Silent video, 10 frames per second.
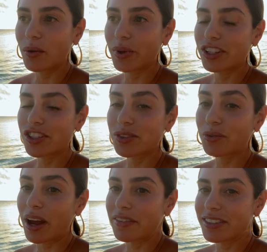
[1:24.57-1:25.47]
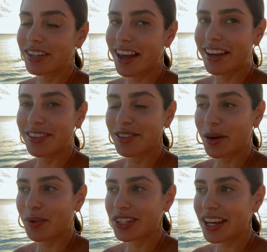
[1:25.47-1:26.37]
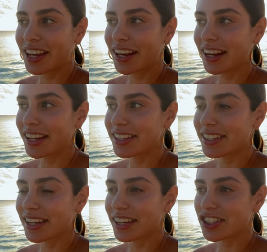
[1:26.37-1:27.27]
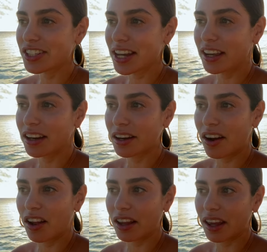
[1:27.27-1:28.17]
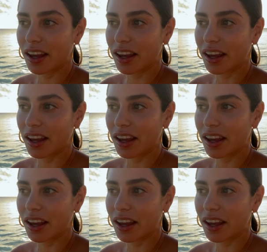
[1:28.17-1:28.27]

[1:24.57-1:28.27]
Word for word: We just arrived today, so we're taking it easy, just taking it all in,